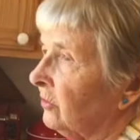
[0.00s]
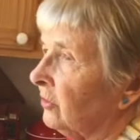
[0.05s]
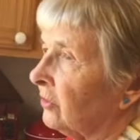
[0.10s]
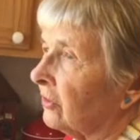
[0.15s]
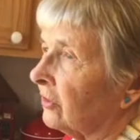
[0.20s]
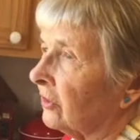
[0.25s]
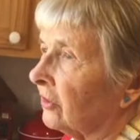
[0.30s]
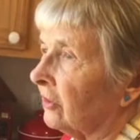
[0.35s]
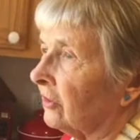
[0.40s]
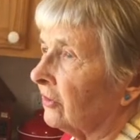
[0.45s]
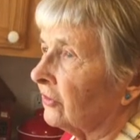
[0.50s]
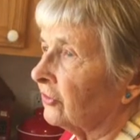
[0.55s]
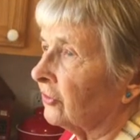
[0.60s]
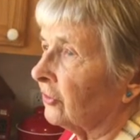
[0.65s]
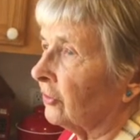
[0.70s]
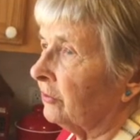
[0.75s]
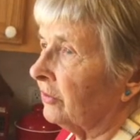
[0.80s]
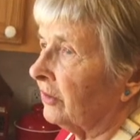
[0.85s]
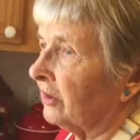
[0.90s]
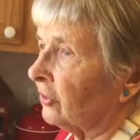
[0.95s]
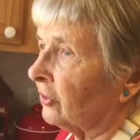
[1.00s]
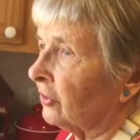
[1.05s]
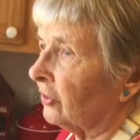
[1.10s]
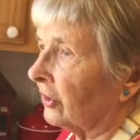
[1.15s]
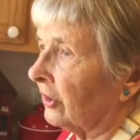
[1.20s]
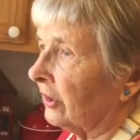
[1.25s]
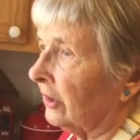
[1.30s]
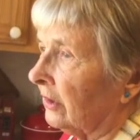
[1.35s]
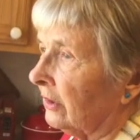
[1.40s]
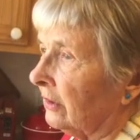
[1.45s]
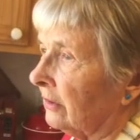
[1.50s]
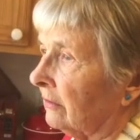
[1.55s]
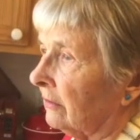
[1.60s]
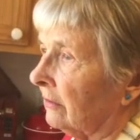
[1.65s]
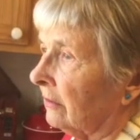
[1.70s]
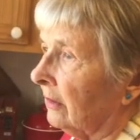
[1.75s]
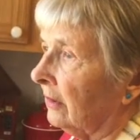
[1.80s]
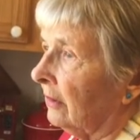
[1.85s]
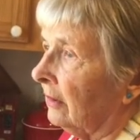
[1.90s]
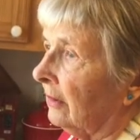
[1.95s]
you could also be cooking
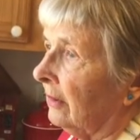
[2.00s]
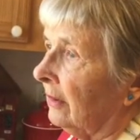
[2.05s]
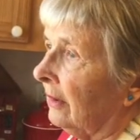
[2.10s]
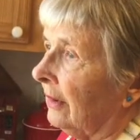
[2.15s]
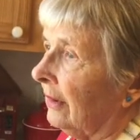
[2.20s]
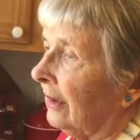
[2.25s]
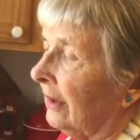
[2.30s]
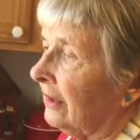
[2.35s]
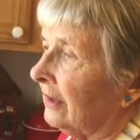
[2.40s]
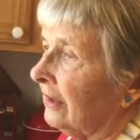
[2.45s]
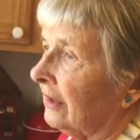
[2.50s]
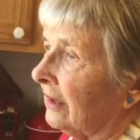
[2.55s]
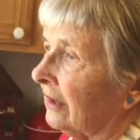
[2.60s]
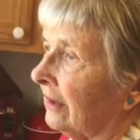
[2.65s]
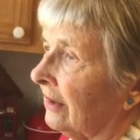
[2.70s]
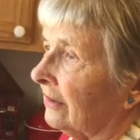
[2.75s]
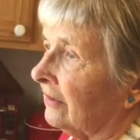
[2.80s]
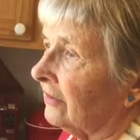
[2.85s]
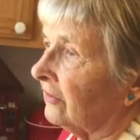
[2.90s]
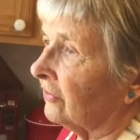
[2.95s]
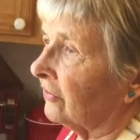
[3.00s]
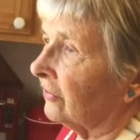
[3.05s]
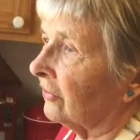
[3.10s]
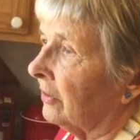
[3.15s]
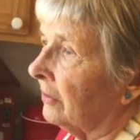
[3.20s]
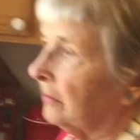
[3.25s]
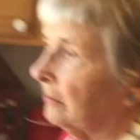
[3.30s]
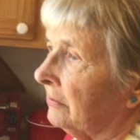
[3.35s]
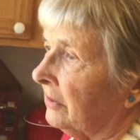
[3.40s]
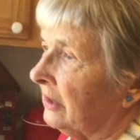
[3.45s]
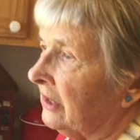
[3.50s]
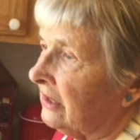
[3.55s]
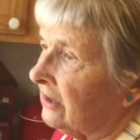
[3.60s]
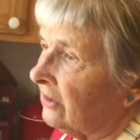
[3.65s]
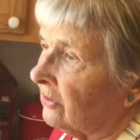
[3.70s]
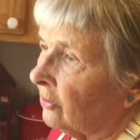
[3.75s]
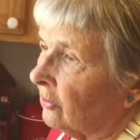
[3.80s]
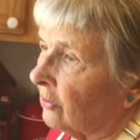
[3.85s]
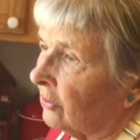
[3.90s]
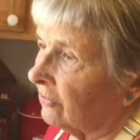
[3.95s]
any kind of meat
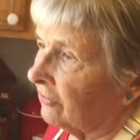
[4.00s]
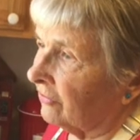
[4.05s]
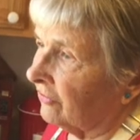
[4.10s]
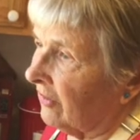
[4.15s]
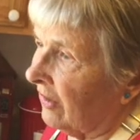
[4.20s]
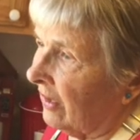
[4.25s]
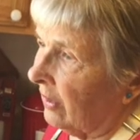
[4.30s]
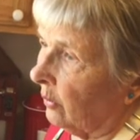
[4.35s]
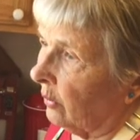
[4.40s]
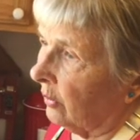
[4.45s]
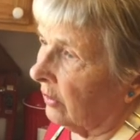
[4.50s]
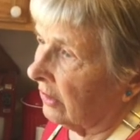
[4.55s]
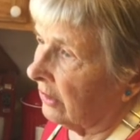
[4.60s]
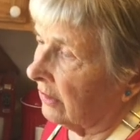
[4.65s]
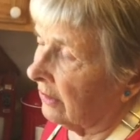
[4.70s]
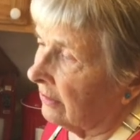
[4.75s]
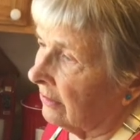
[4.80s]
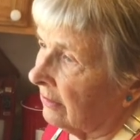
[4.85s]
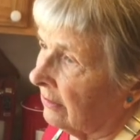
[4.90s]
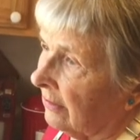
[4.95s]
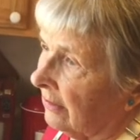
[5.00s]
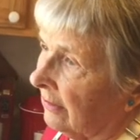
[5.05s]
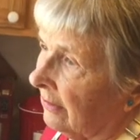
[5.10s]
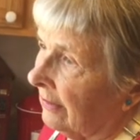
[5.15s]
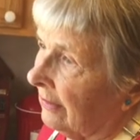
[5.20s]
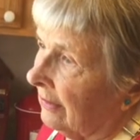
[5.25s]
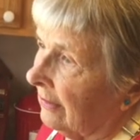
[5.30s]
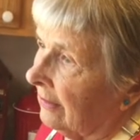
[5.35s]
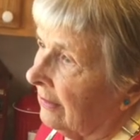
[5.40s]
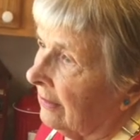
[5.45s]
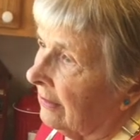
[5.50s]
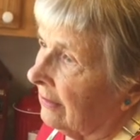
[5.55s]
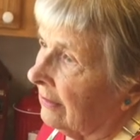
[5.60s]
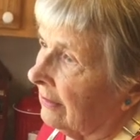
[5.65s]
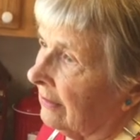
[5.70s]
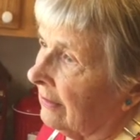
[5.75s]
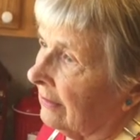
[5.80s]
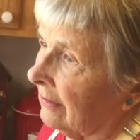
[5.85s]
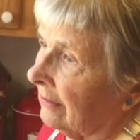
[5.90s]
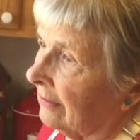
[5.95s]
or fowl
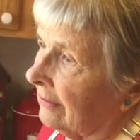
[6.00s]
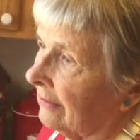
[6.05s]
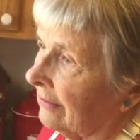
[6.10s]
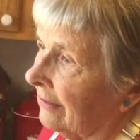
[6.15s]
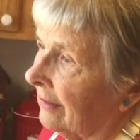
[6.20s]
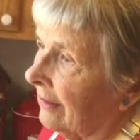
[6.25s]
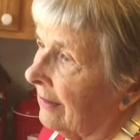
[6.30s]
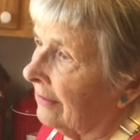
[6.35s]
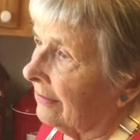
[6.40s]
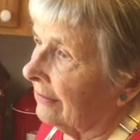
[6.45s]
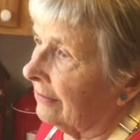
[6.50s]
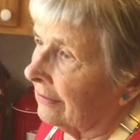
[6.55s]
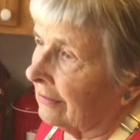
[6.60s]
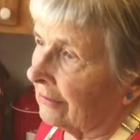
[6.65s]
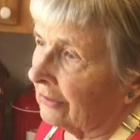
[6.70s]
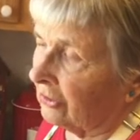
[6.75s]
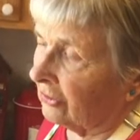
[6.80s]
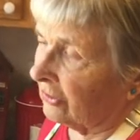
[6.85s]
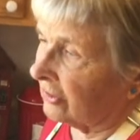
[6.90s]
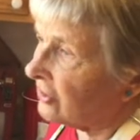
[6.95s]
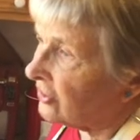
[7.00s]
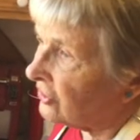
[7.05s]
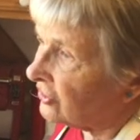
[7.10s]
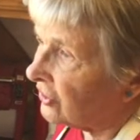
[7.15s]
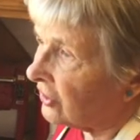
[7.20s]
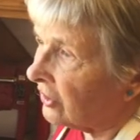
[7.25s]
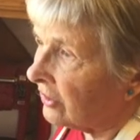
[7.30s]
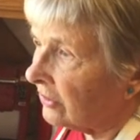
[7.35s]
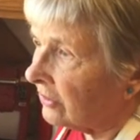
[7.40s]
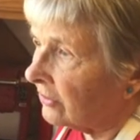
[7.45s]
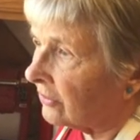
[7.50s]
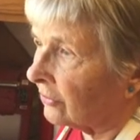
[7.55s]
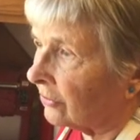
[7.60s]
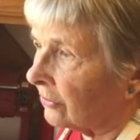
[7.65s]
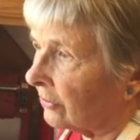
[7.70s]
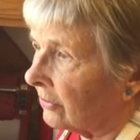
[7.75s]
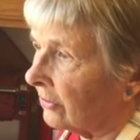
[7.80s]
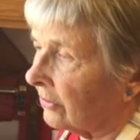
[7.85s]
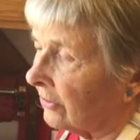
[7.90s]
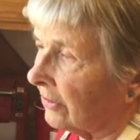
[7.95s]
uh, on a cookie sheet
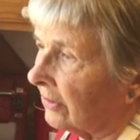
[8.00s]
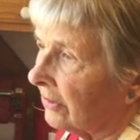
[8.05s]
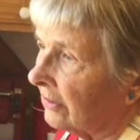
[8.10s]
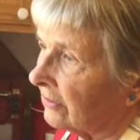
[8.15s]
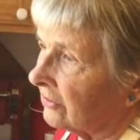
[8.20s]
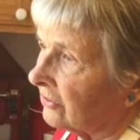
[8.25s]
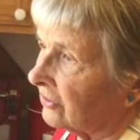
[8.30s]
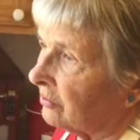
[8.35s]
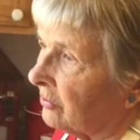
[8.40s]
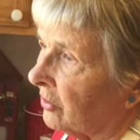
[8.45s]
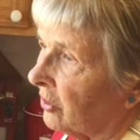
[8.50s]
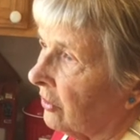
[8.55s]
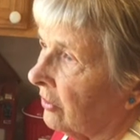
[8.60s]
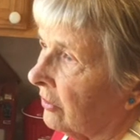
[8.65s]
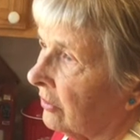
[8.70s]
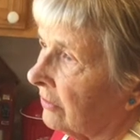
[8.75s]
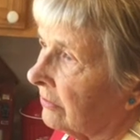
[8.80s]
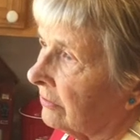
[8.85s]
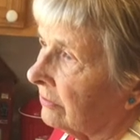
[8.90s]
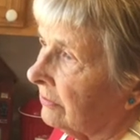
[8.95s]
or in a small